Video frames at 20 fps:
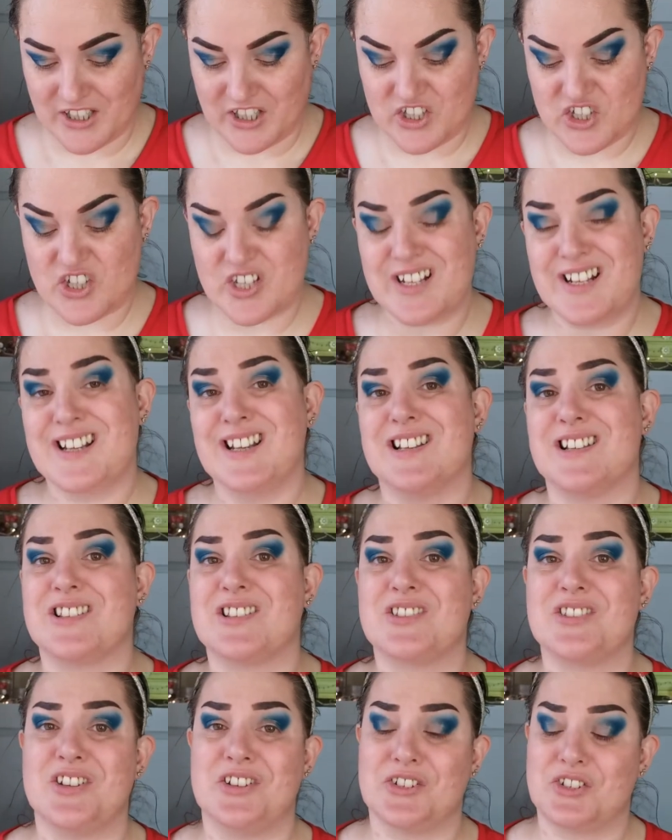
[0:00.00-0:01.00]
I just think it's
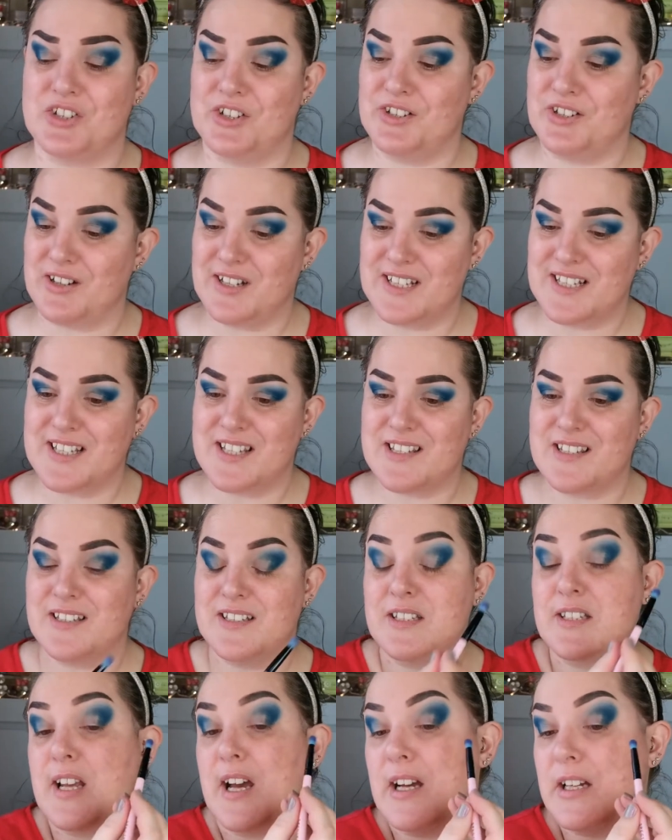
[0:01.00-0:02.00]
such a nice
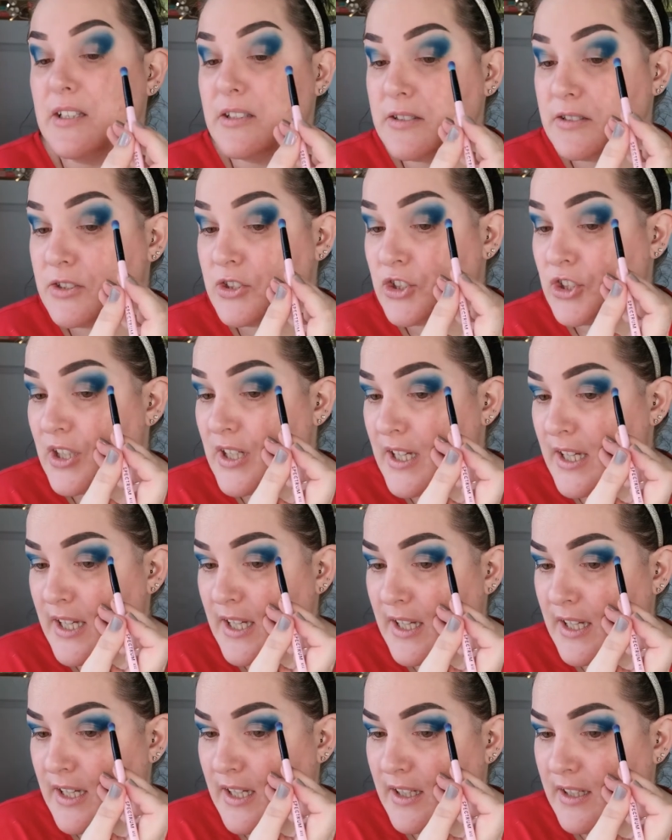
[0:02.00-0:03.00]
touch,
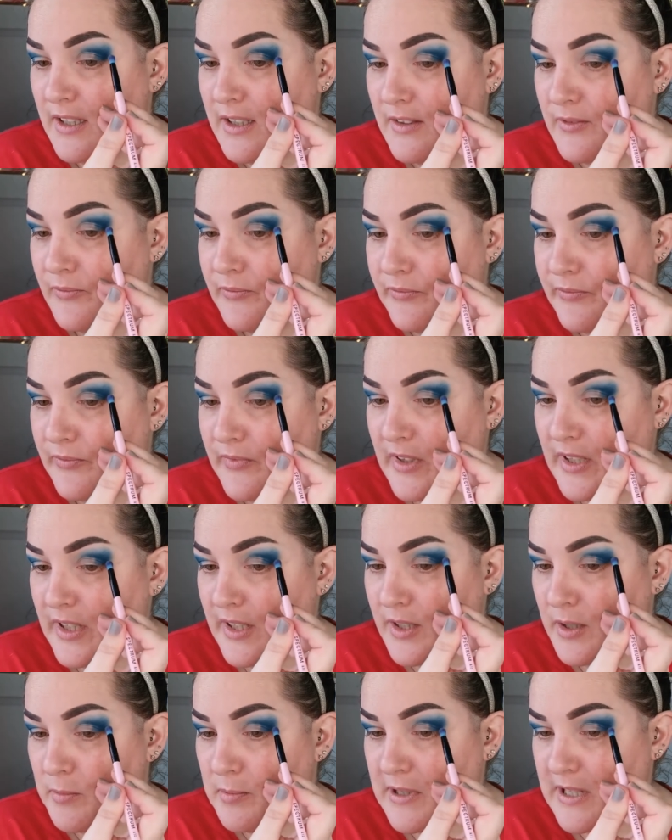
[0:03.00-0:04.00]

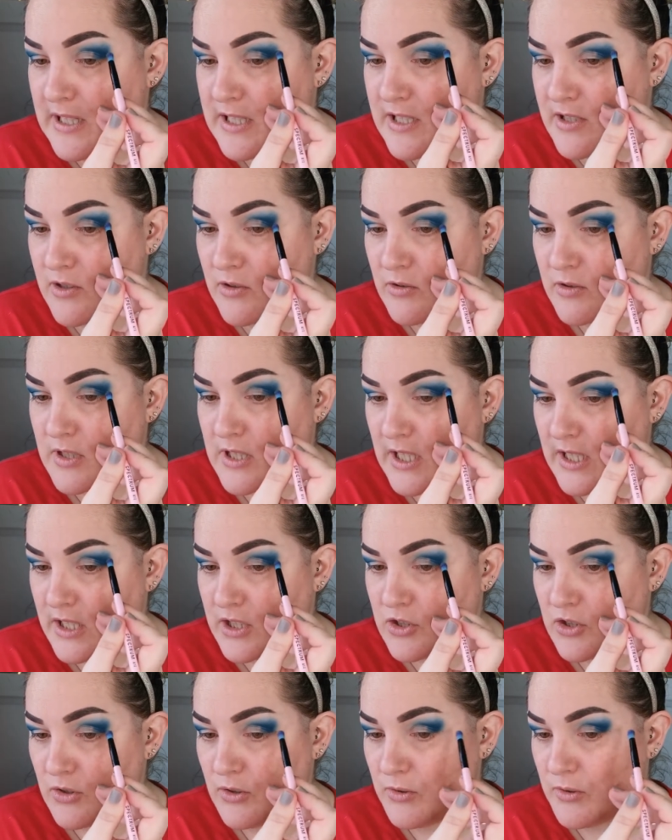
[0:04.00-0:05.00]
and the personal
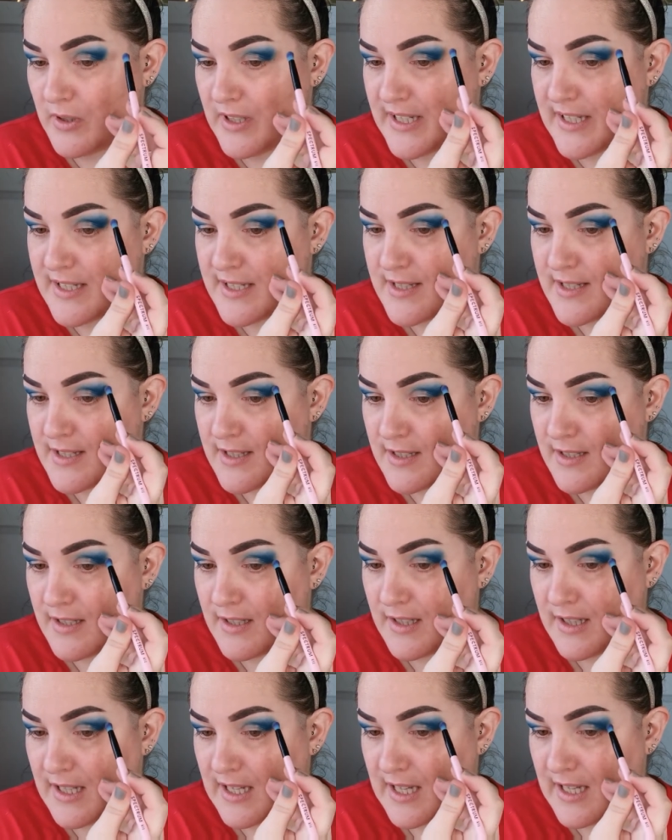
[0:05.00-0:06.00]
touch always
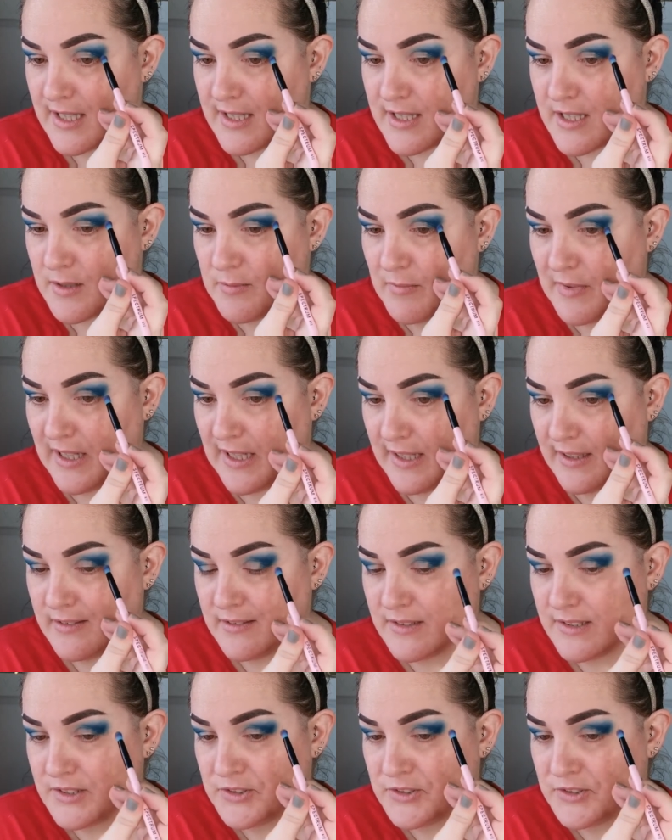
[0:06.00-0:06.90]
gets me.